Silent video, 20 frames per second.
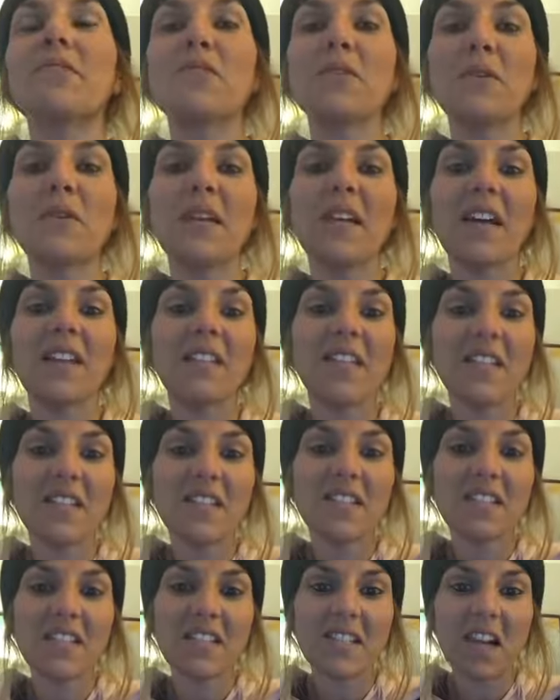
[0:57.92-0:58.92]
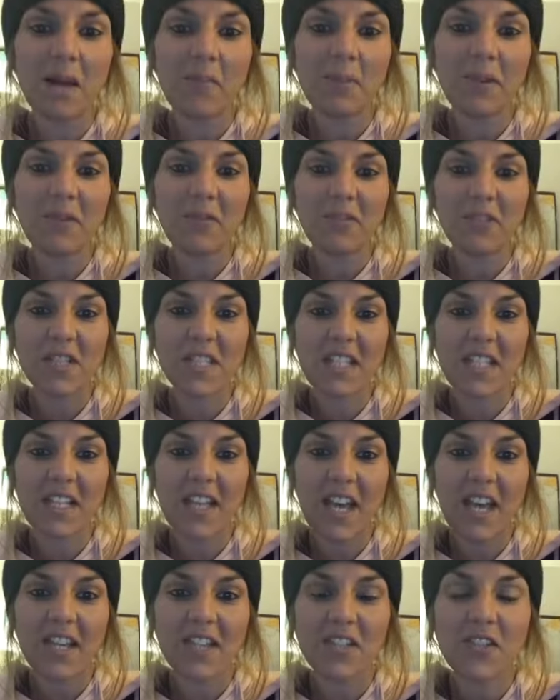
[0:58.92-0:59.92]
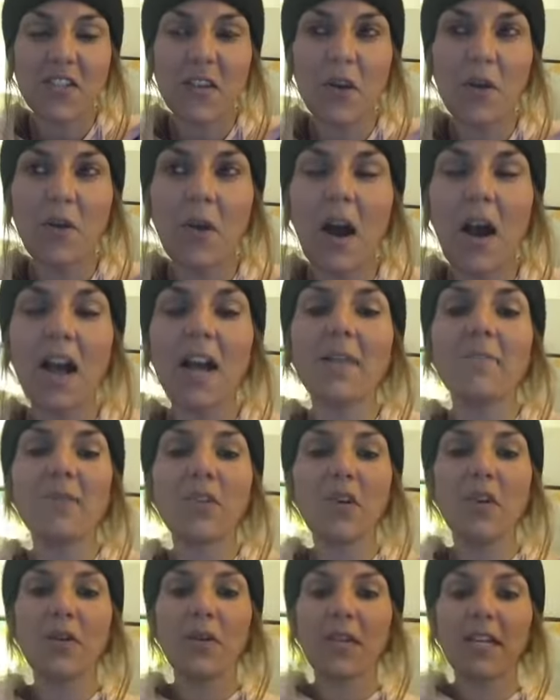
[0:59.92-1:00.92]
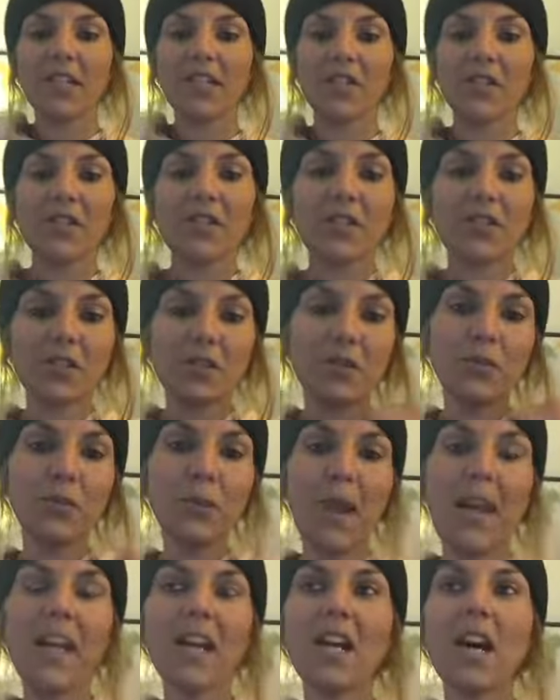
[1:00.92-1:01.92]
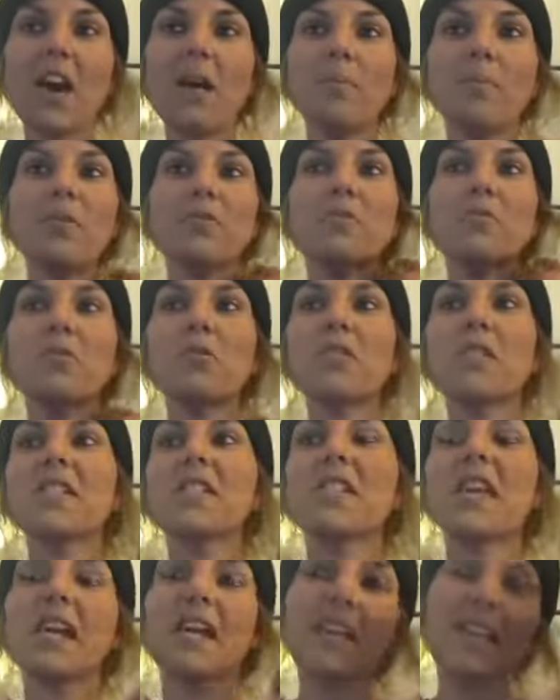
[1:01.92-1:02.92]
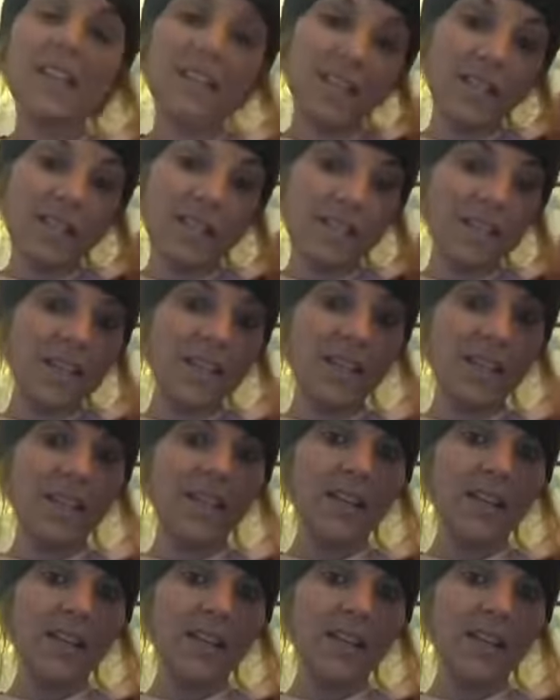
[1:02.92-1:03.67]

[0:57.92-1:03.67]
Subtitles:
yeah, that's the topic for today. So I'm going to wait a couple more seconds